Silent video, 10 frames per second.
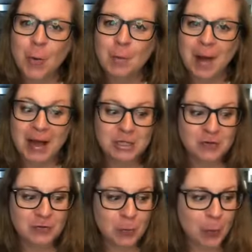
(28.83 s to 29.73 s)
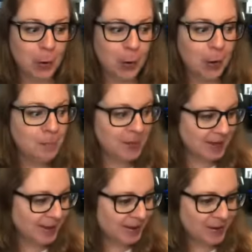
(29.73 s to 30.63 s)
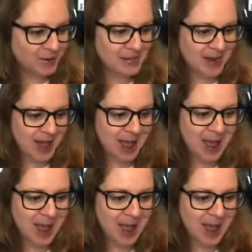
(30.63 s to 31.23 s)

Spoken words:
much for being here today.